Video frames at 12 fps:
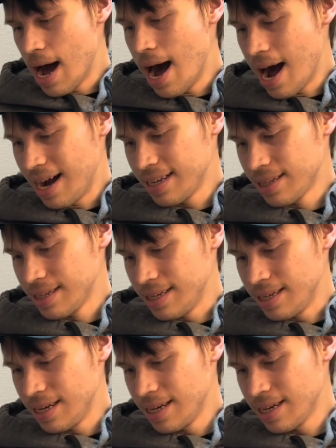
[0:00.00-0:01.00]

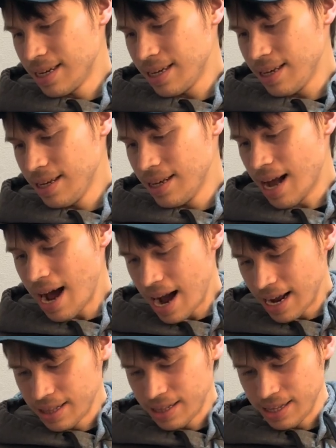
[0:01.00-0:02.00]
Highly
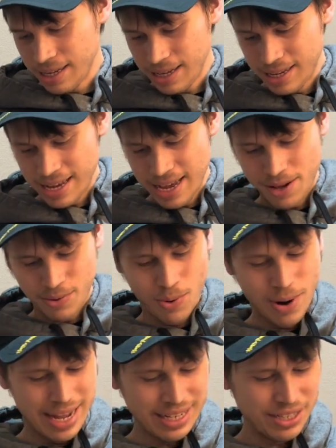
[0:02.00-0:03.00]
can't
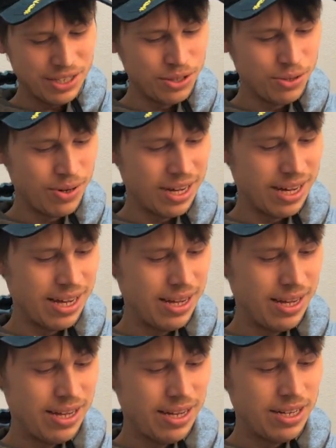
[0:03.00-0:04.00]
wait to
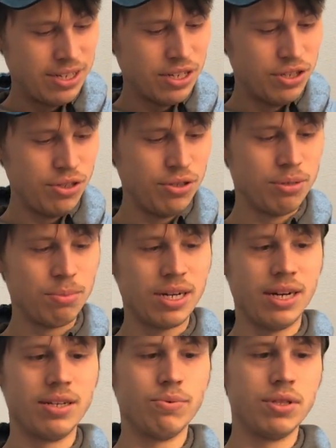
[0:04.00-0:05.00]
do some
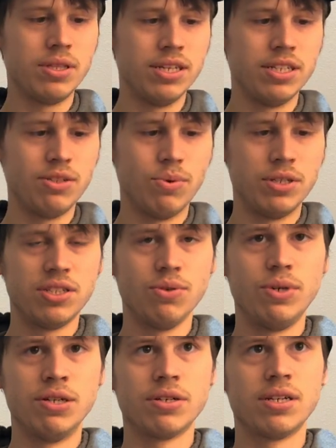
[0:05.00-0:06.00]
cutting with this once the
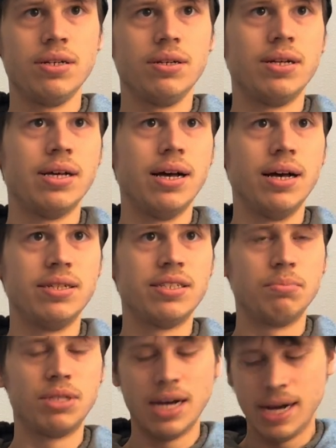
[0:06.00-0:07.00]
winter
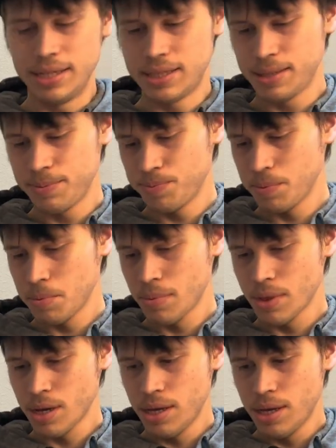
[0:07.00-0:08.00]
subsides.
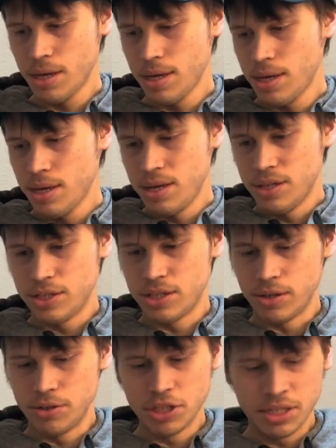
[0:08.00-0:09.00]

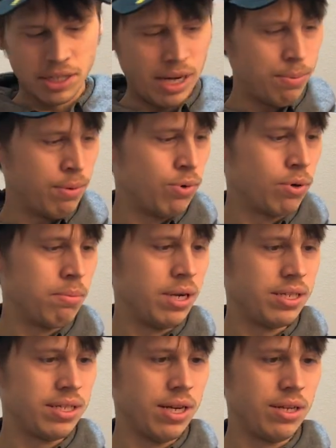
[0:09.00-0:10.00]
So just a couple more
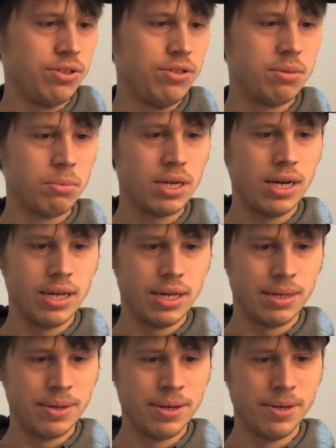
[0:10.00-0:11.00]
months and I'll do some
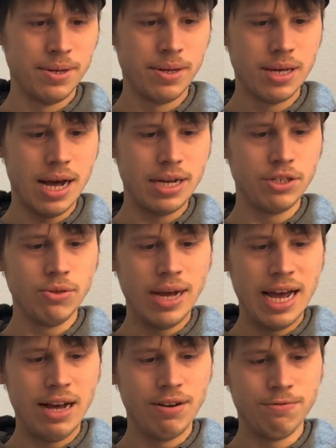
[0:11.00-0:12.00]
cutting. I do
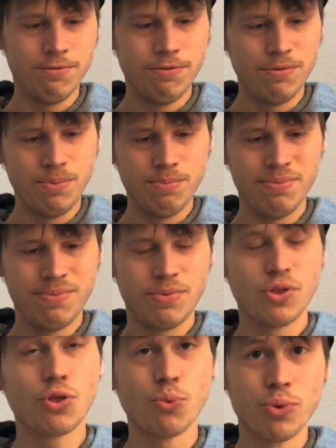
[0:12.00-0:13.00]
have
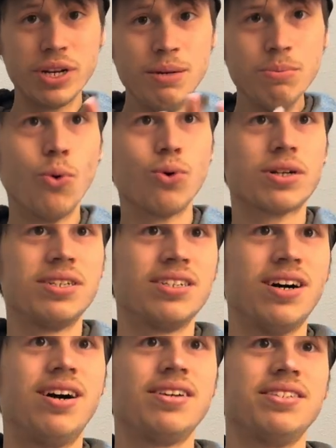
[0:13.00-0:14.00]
3 more
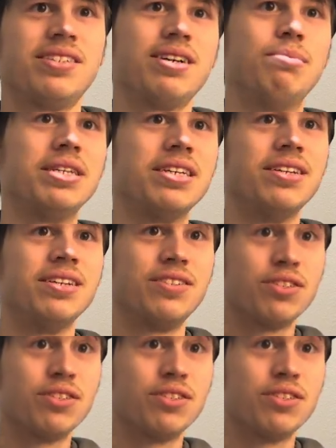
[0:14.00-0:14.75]
katanas coming in.